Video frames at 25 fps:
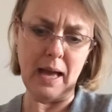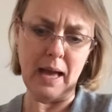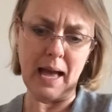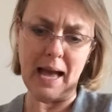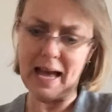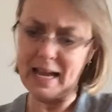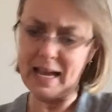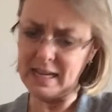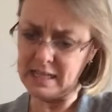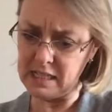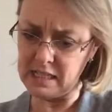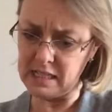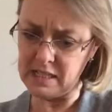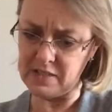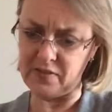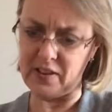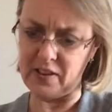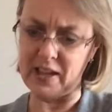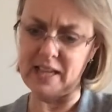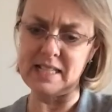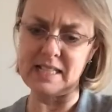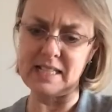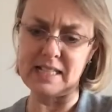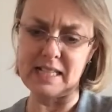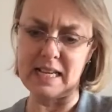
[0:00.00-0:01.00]
and his
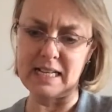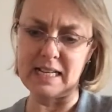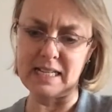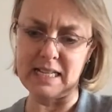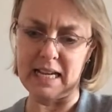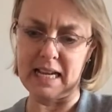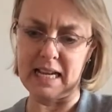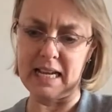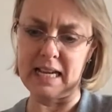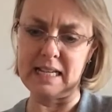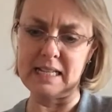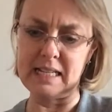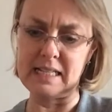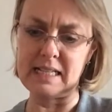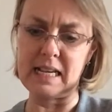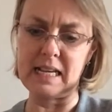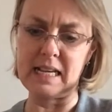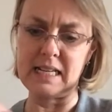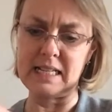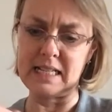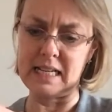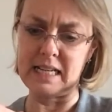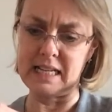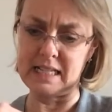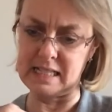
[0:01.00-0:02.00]
face and ears
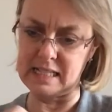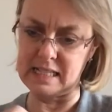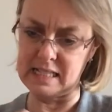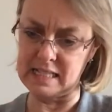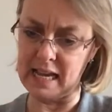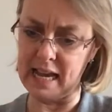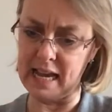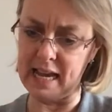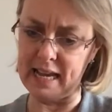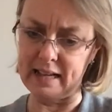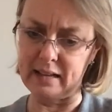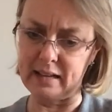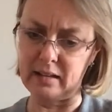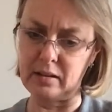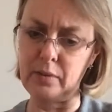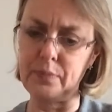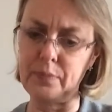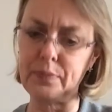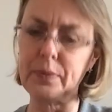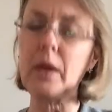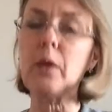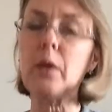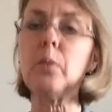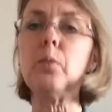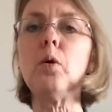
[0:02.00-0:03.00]
and his tail
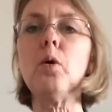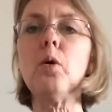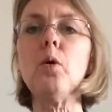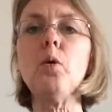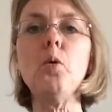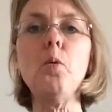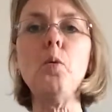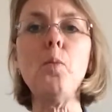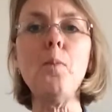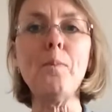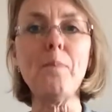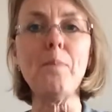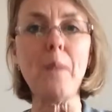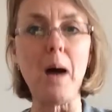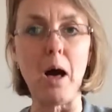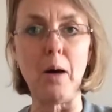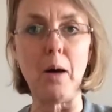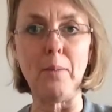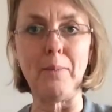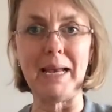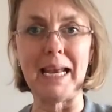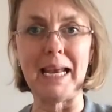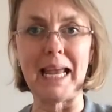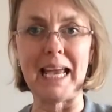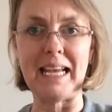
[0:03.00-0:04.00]
were all
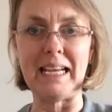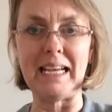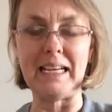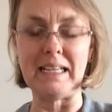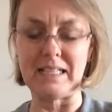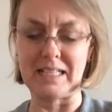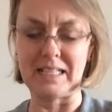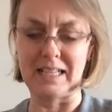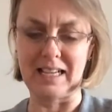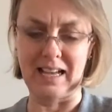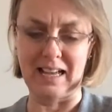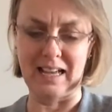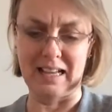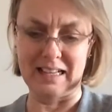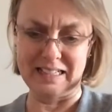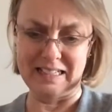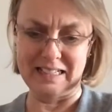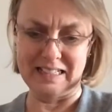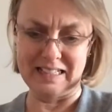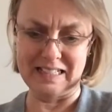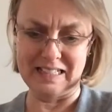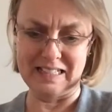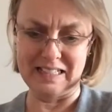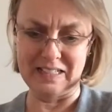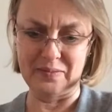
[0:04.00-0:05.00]
marmalade
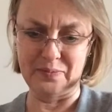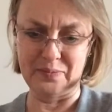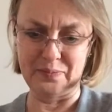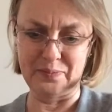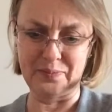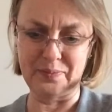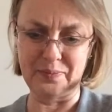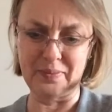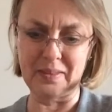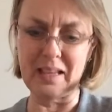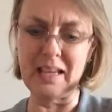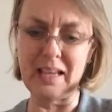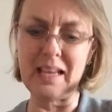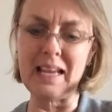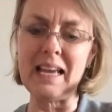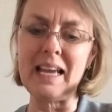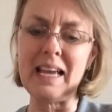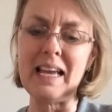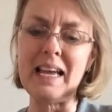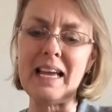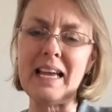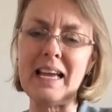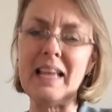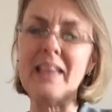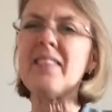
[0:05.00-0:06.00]
coloured.
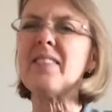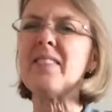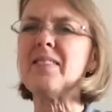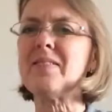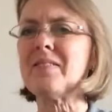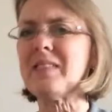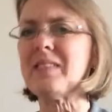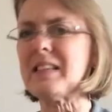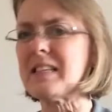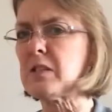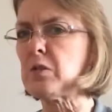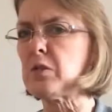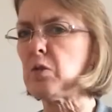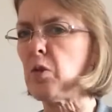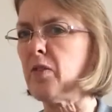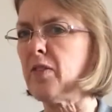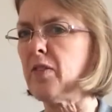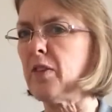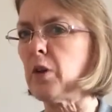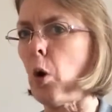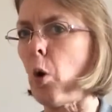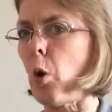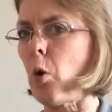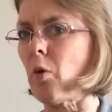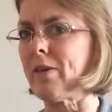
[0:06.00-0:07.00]
It's sort of
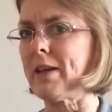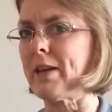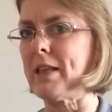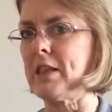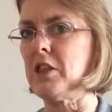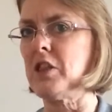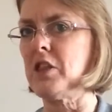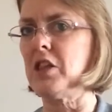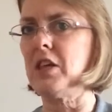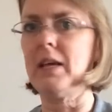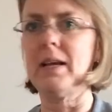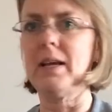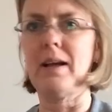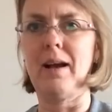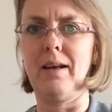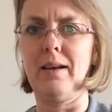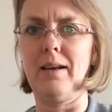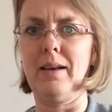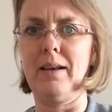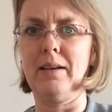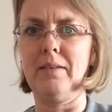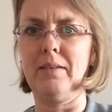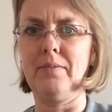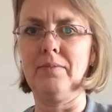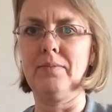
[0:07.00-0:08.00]
an orangey
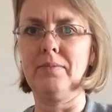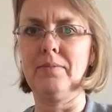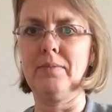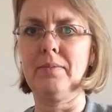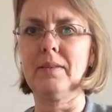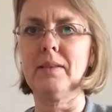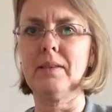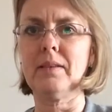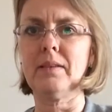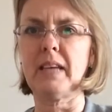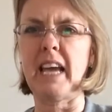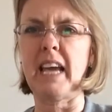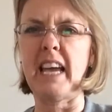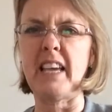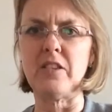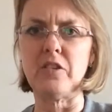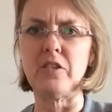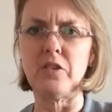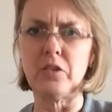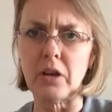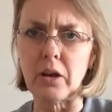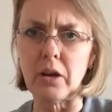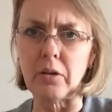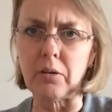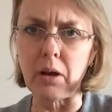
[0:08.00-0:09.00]
colour, in case
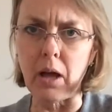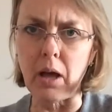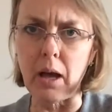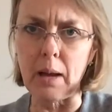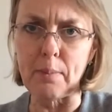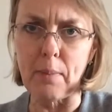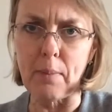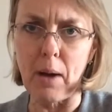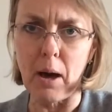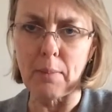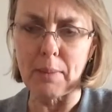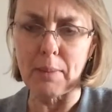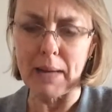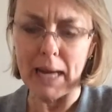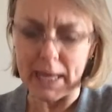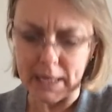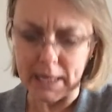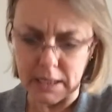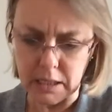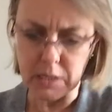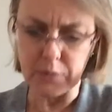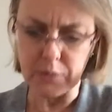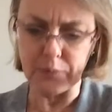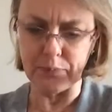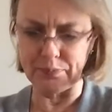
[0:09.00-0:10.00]
you don't like
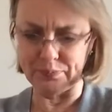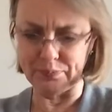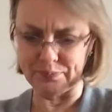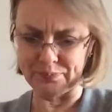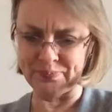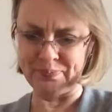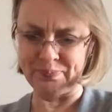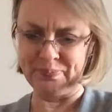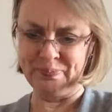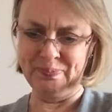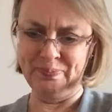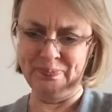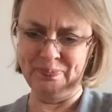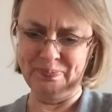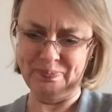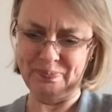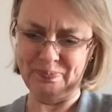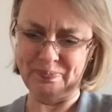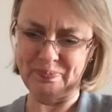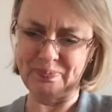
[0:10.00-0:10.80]
marmalade.